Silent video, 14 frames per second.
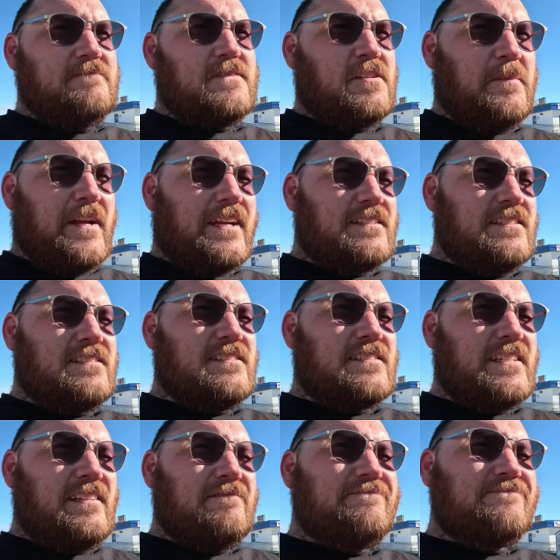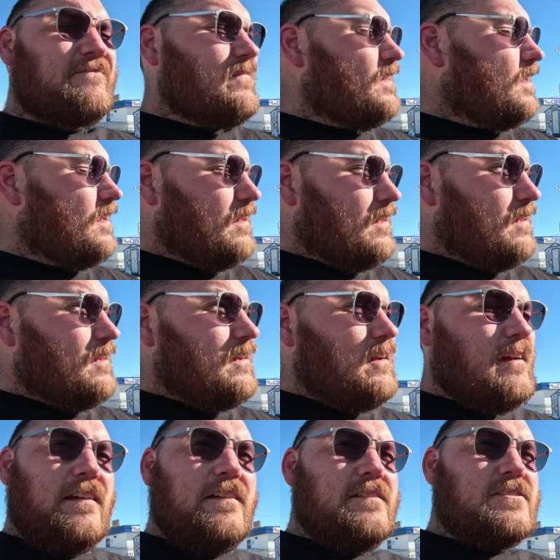some of that consistency.
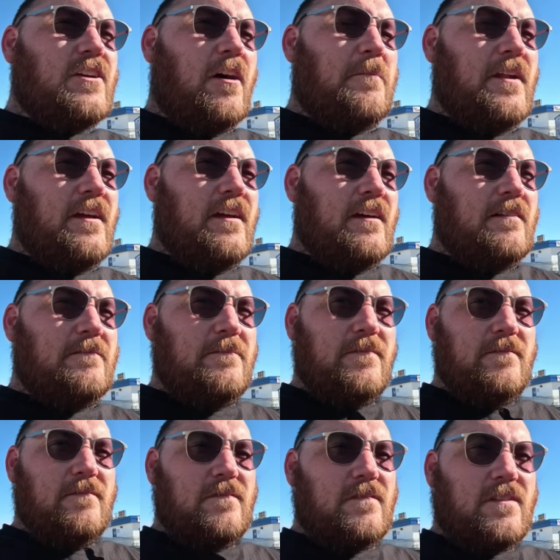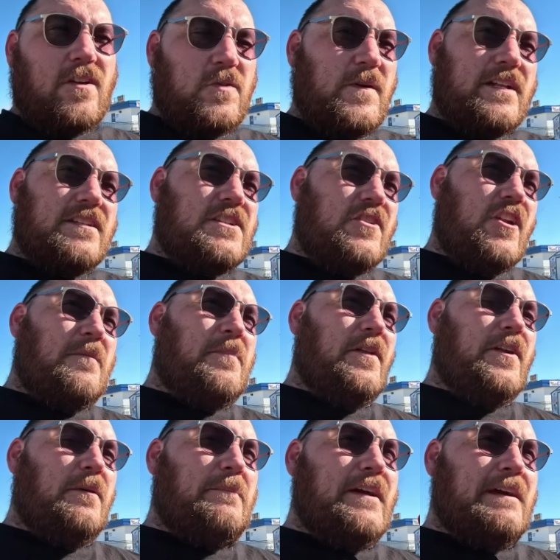So I'm gonna go tweak the tune up a
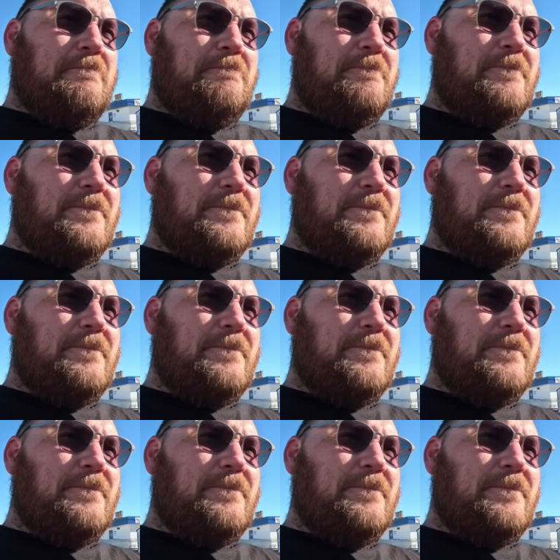little bit,